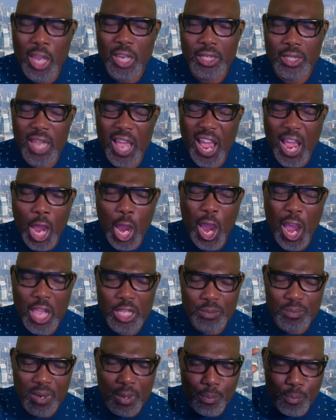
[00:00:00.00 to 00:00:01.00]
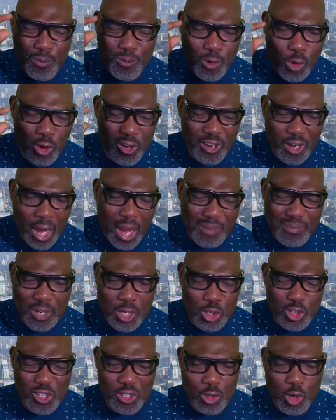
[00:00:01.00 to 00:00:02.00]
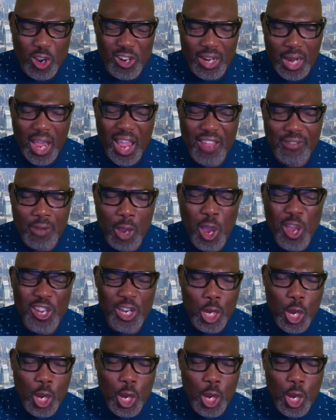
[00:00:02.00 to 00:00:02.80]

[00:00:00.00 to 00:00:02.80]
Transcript: that has been programmed into your life